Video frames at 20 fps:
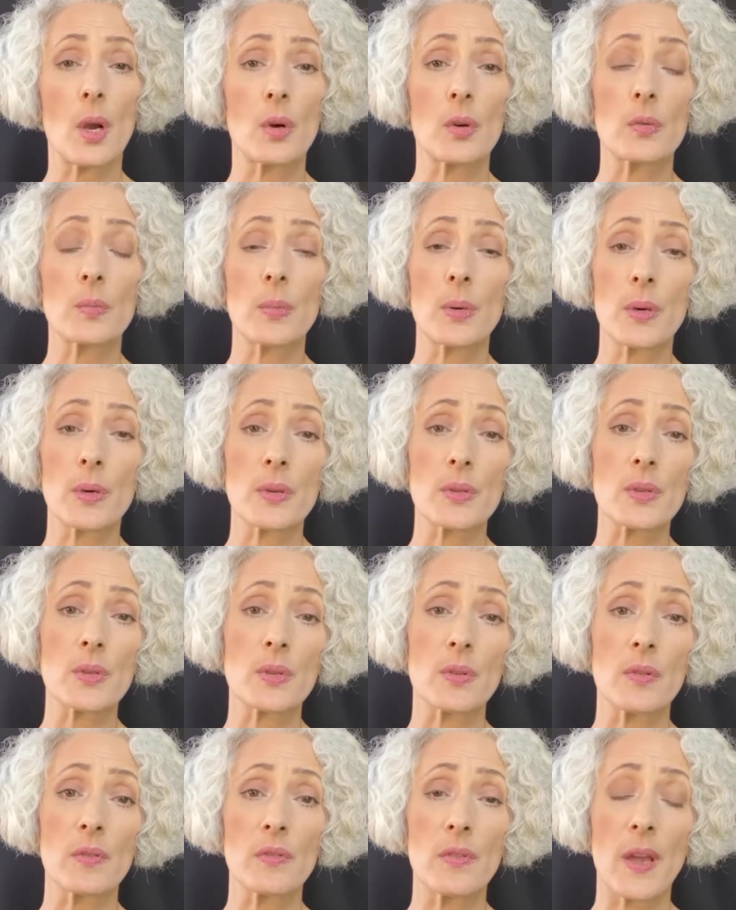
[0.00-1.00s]
own
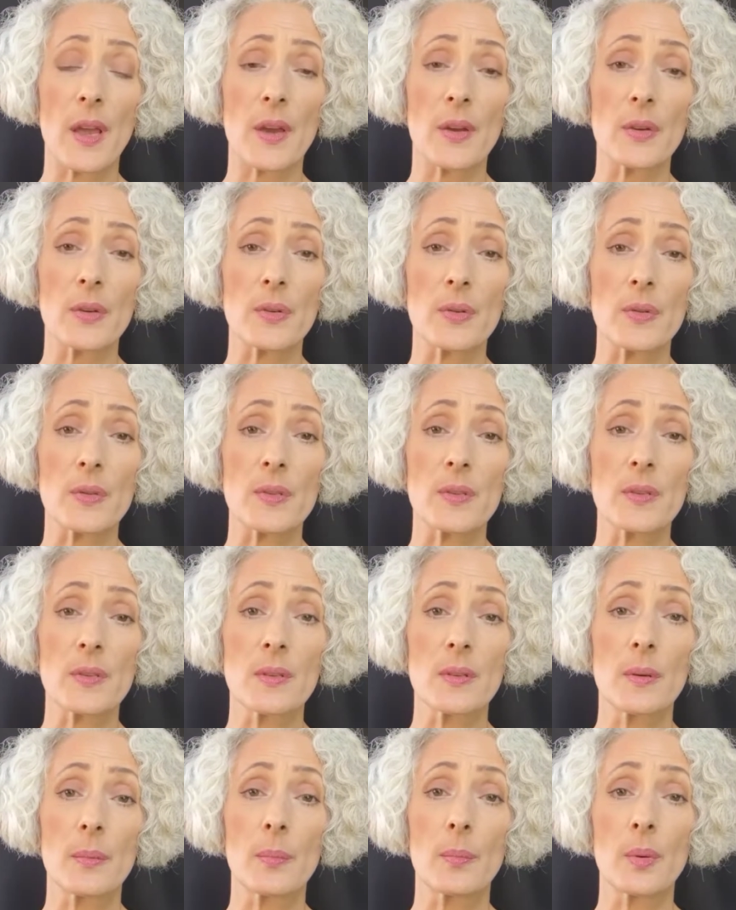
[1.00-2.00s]
personal values,
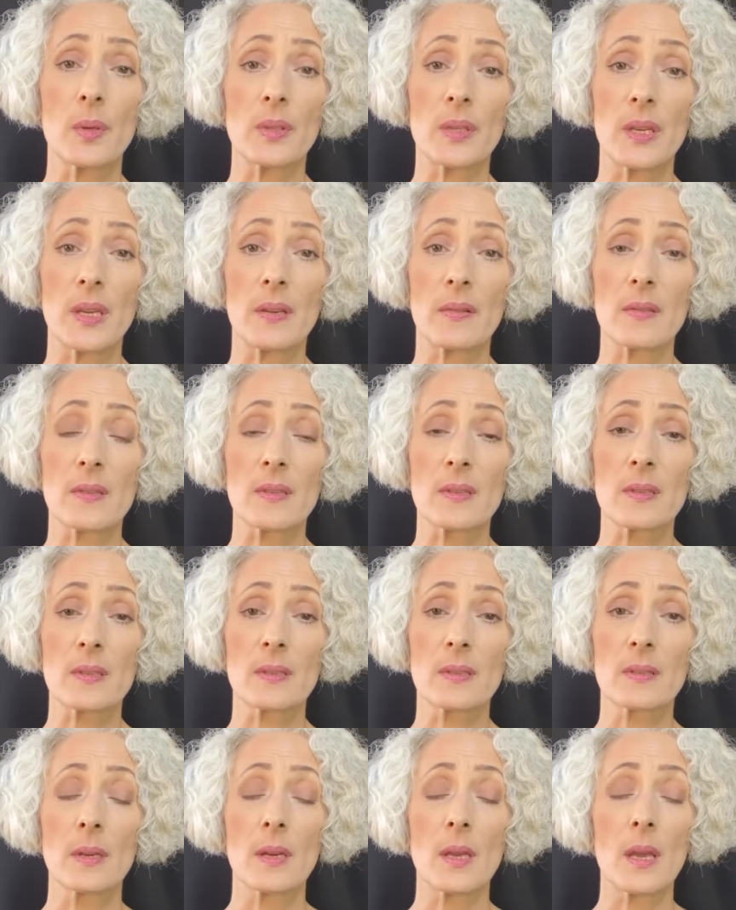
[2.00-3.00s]
beliefs,
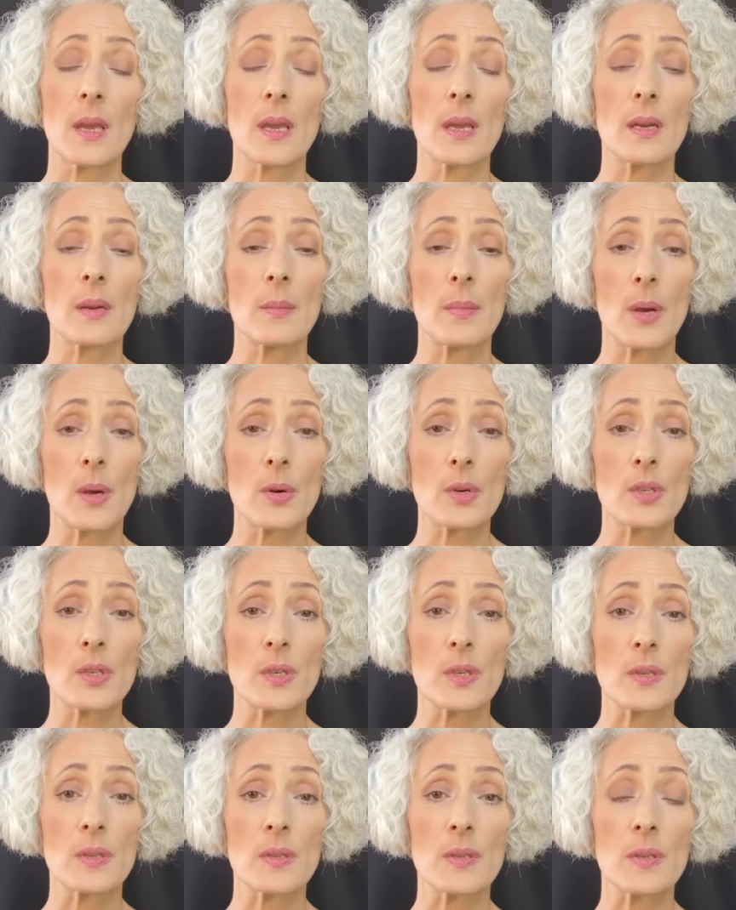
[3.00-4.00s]
and
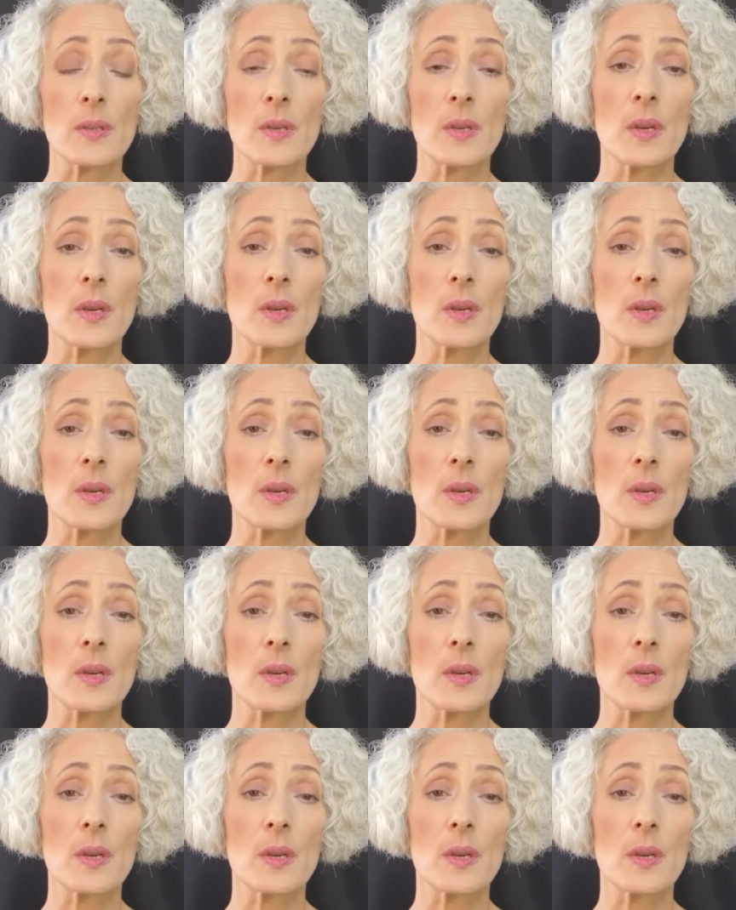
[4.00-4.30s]
emotions